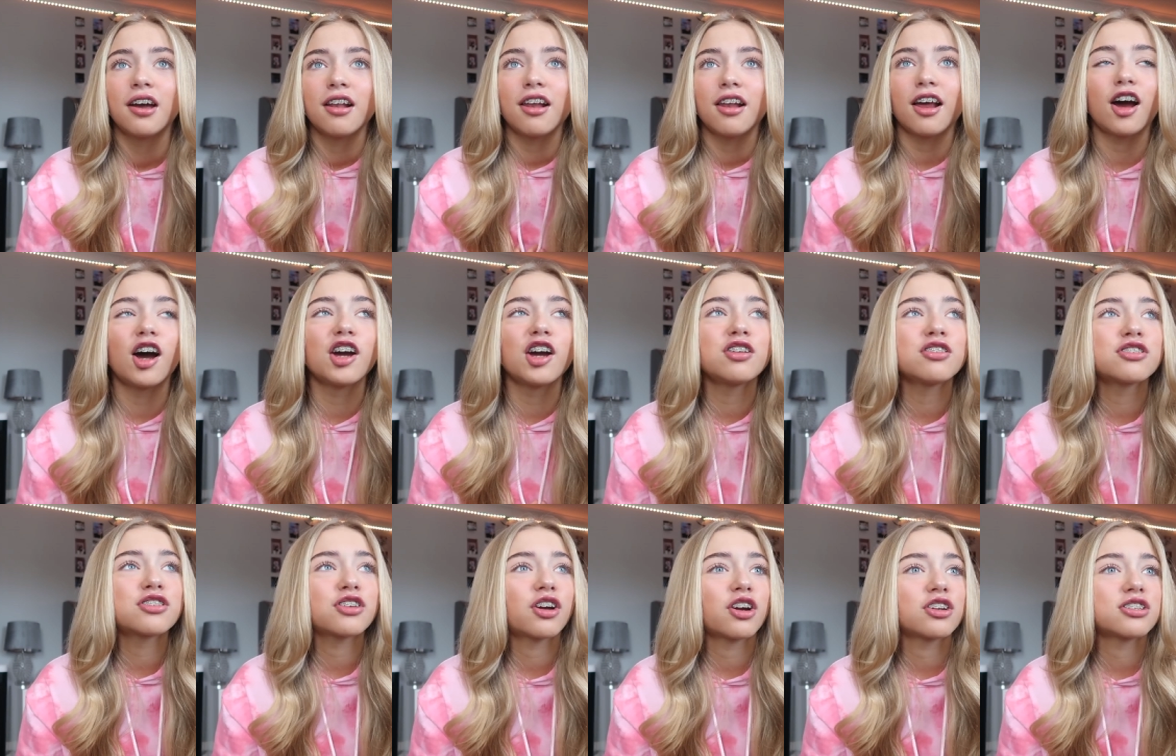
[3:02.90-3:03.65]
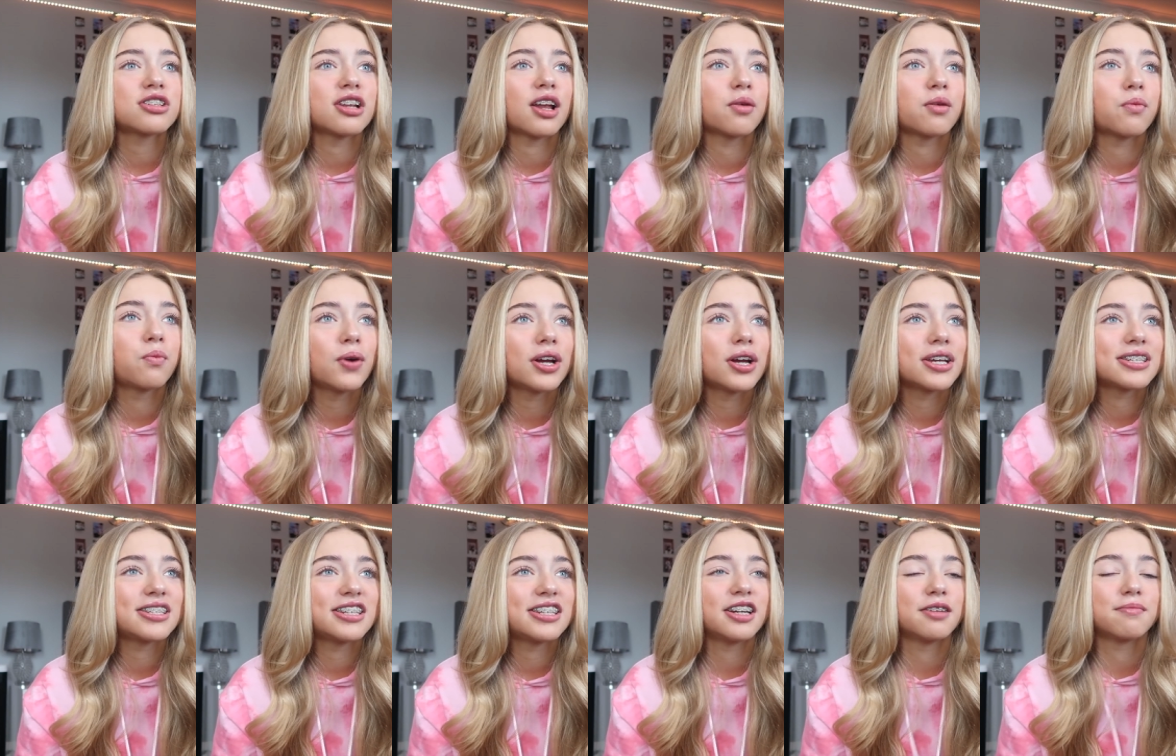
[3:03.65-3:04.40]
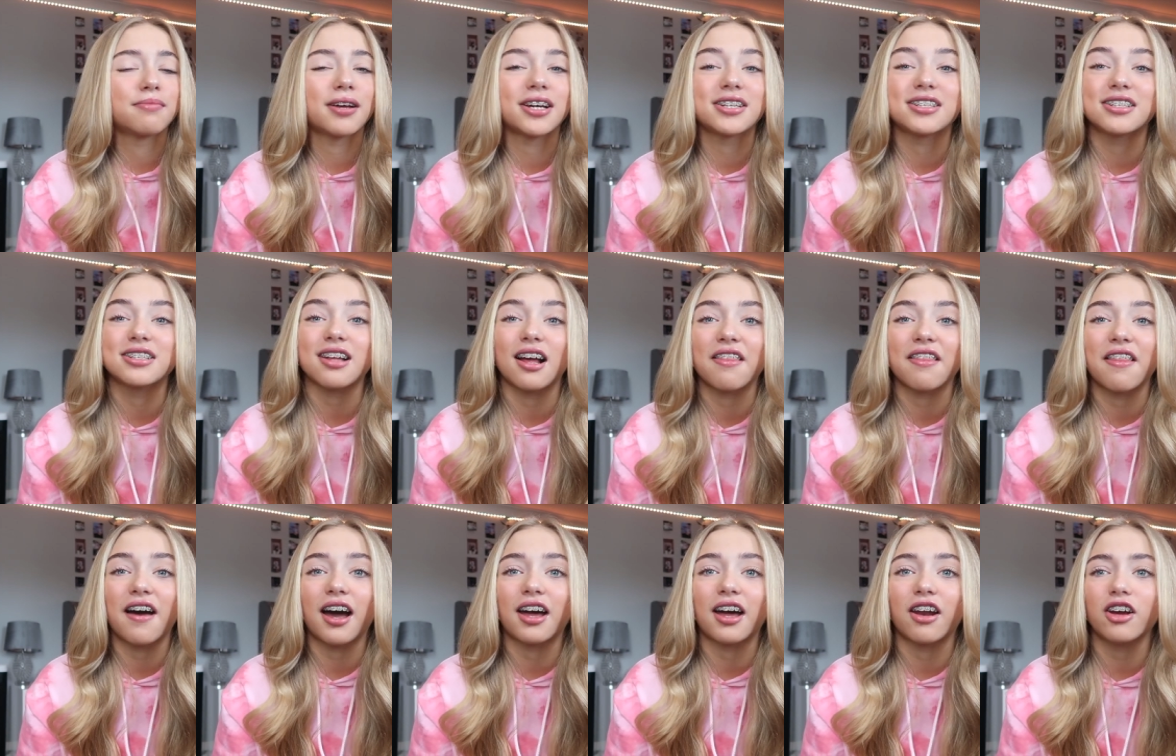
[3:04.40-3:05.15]
like I used to go to like Whitsy and places like
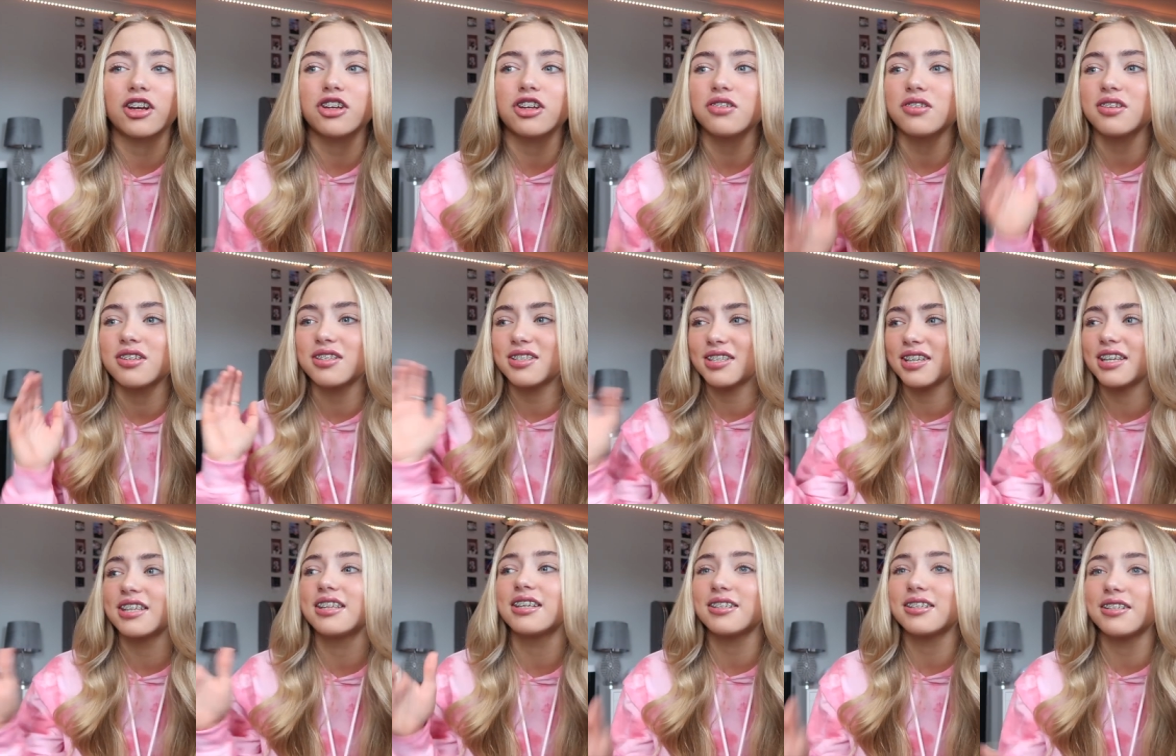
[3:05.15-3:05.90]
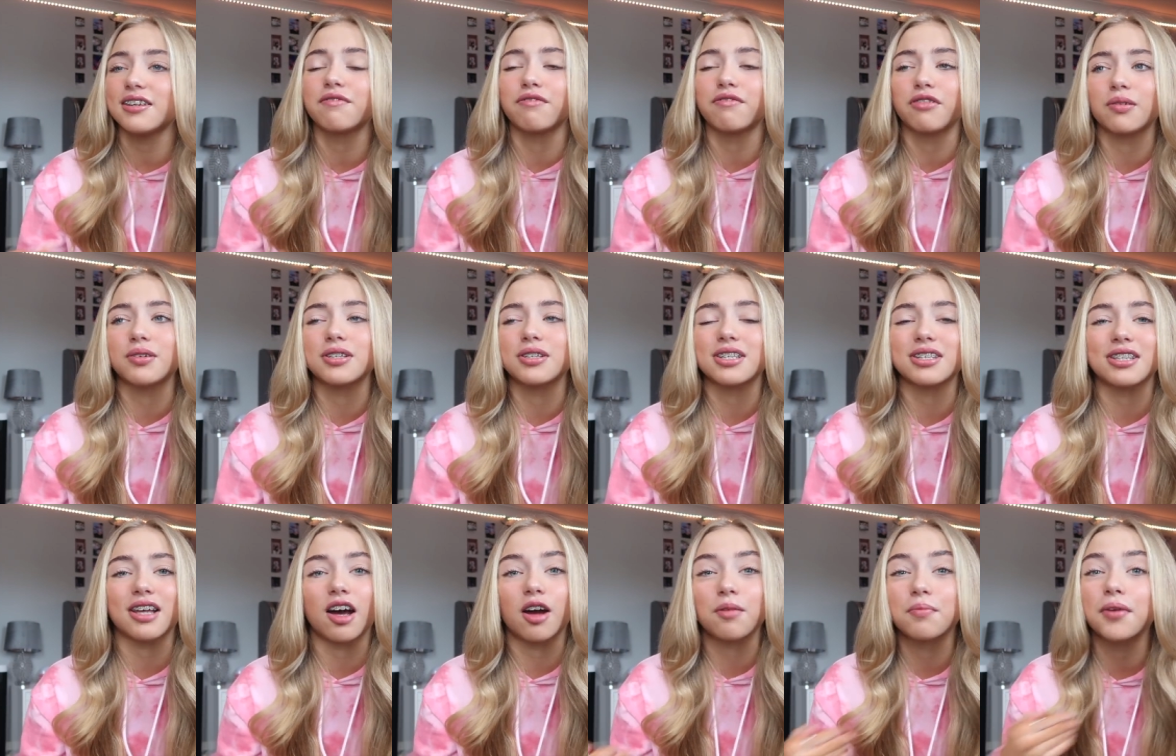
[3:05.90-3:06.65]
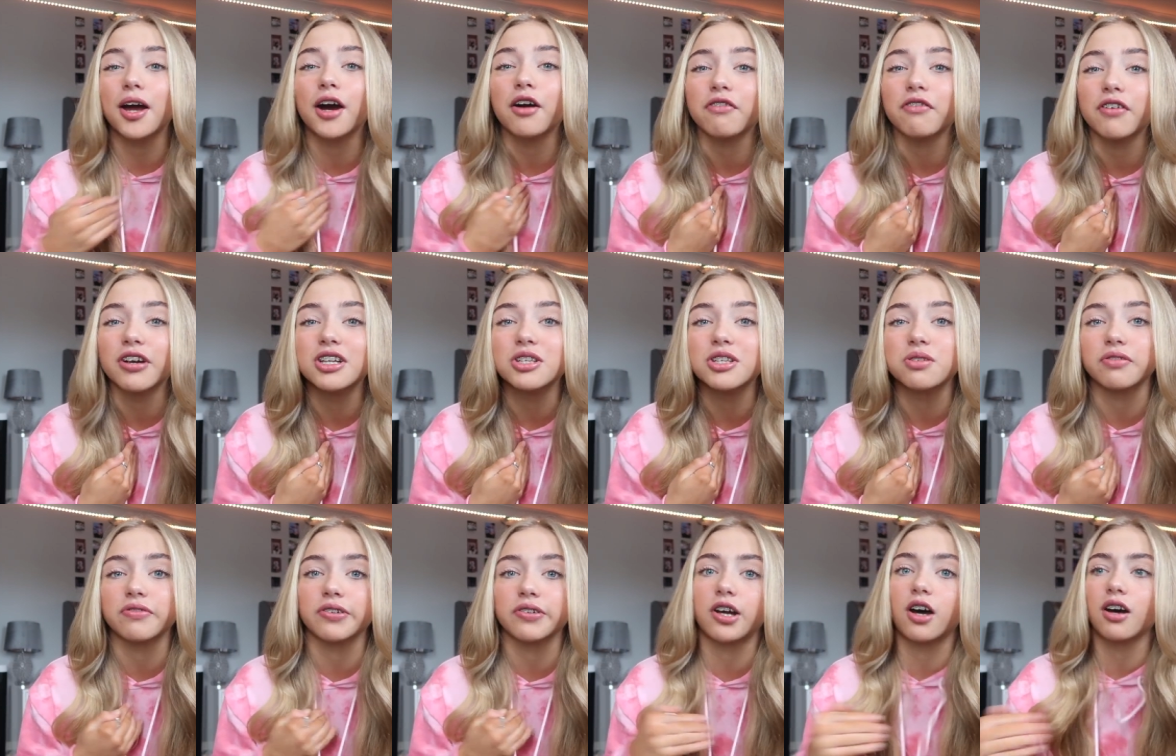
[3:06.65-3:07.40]
that, and I used to see these influencers that I'm now friends
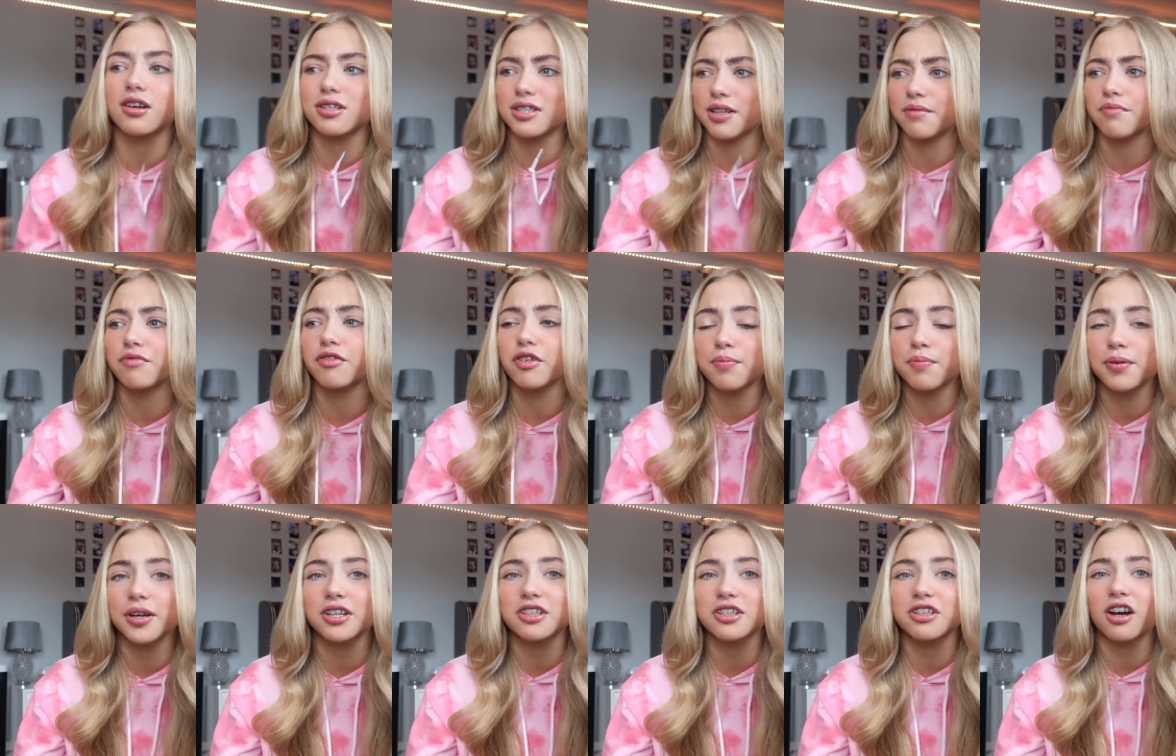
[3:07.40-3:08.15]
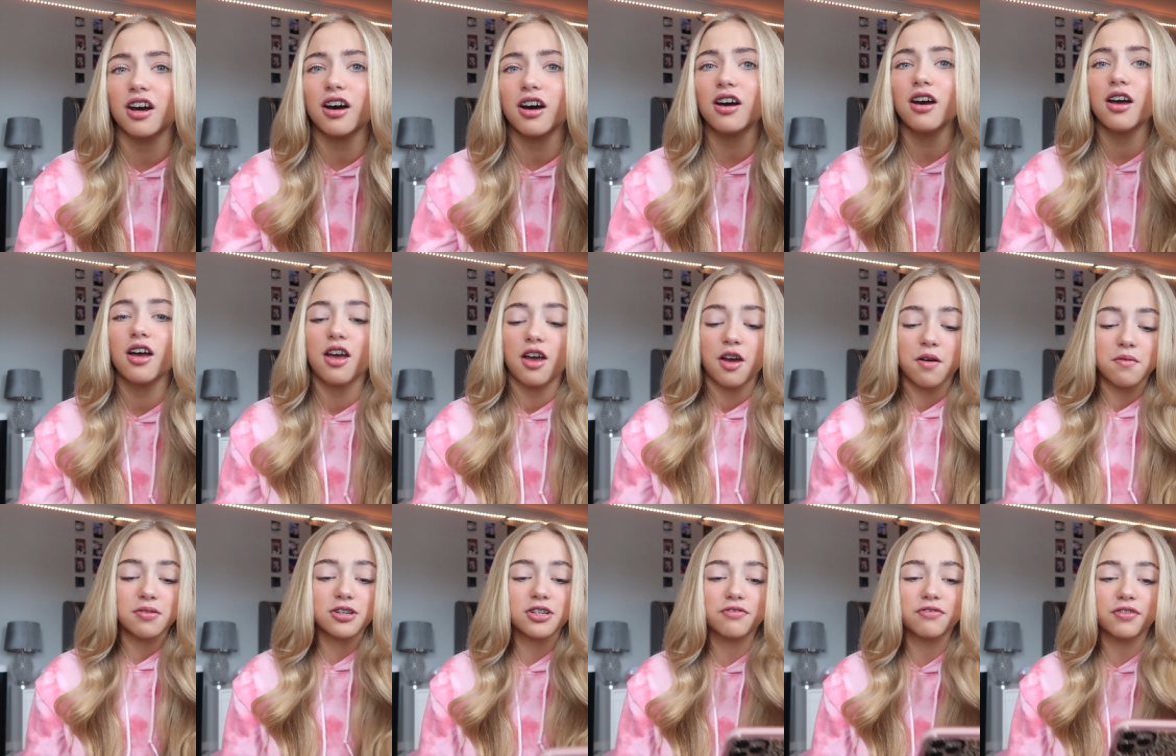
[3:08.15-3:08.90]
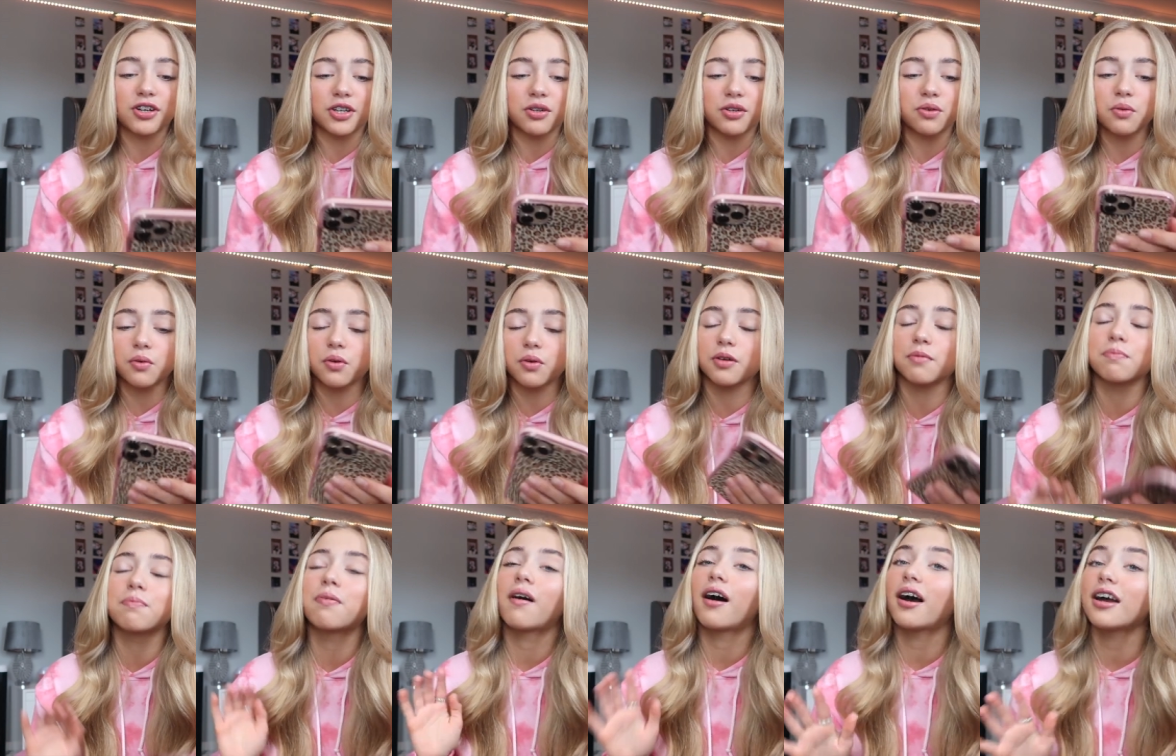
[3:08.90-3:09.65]
with and ask them for a picture, which is really
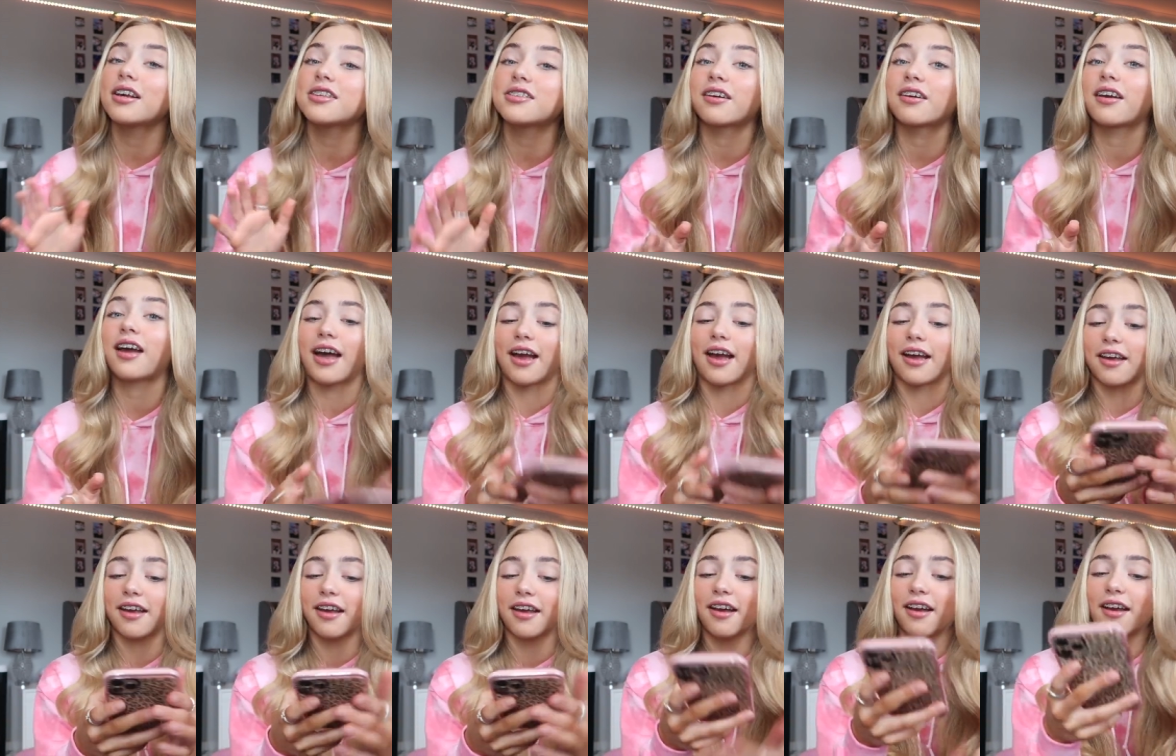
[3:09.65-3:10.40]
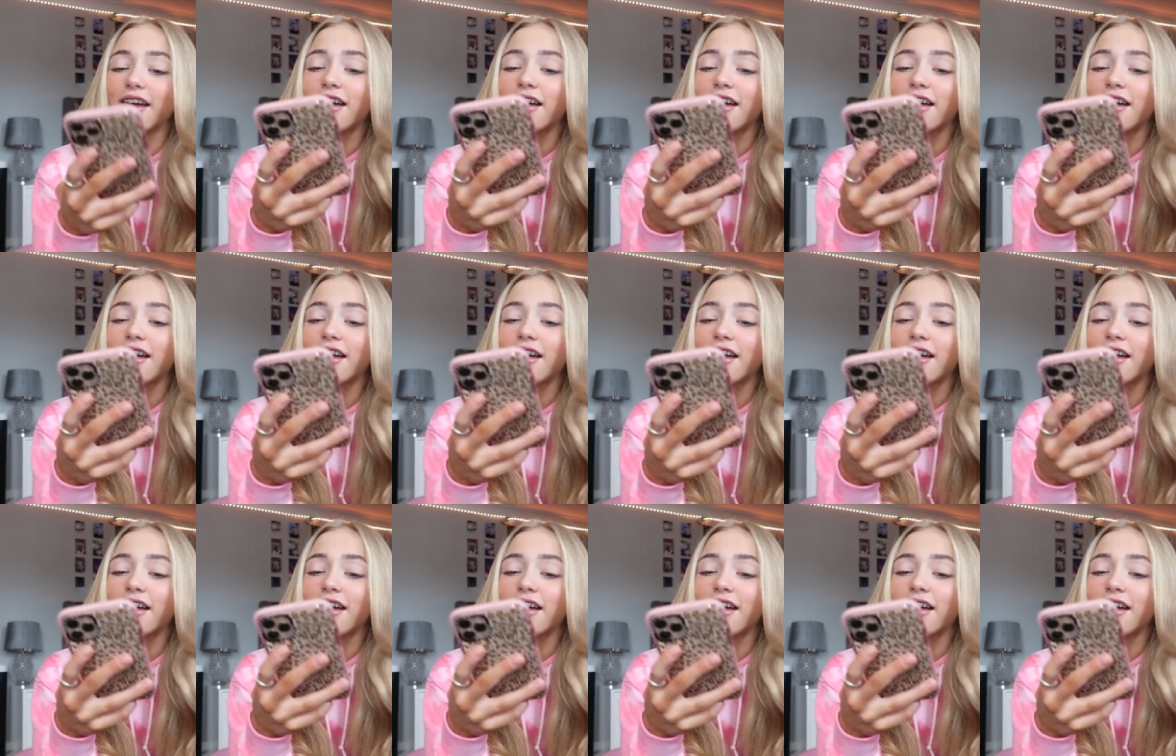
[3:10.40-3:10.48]
awkward, but it's okay.